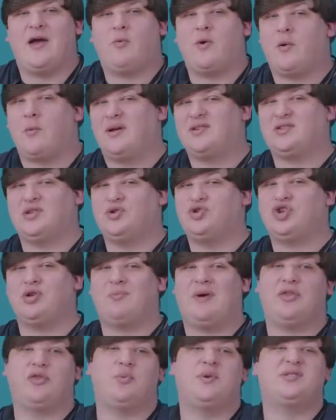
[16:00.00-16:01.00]
what resolution
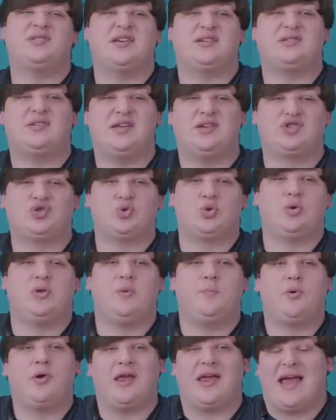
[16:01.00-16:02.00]
my 360 is
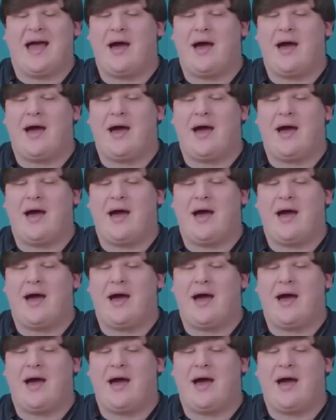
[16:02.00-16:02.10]
truly putting